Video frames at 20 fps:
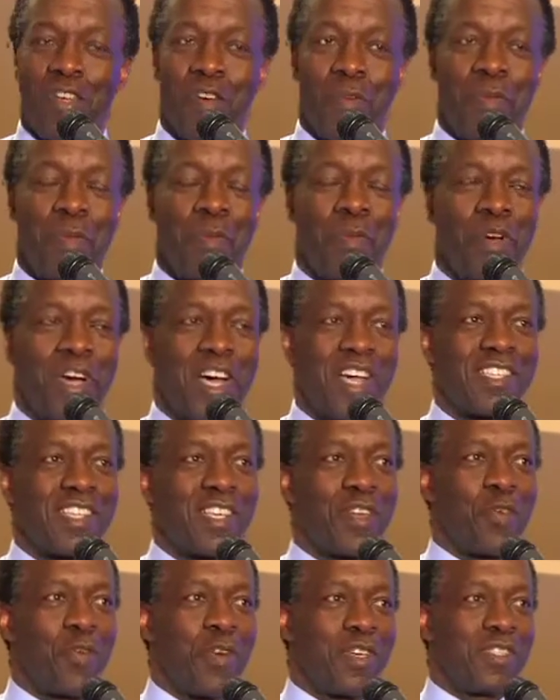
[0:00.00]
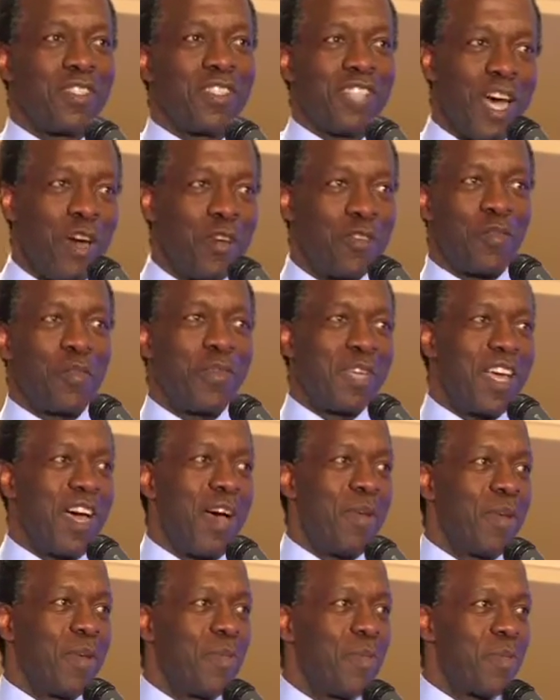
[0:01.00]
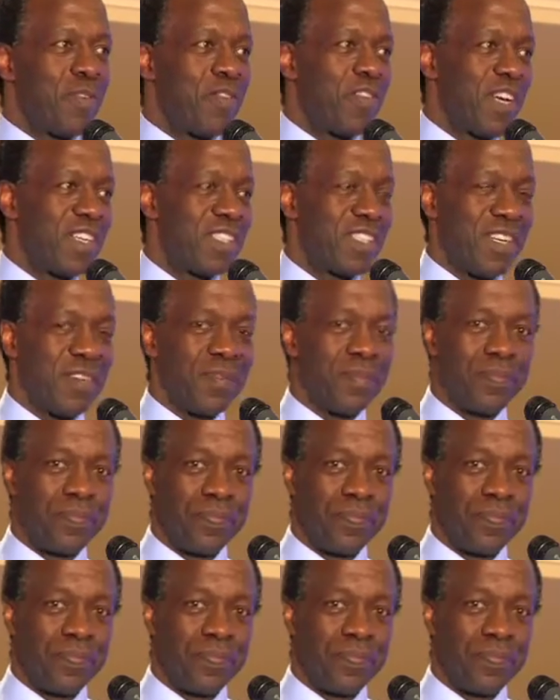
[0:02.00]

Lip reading: people are asking questions how to become a professor.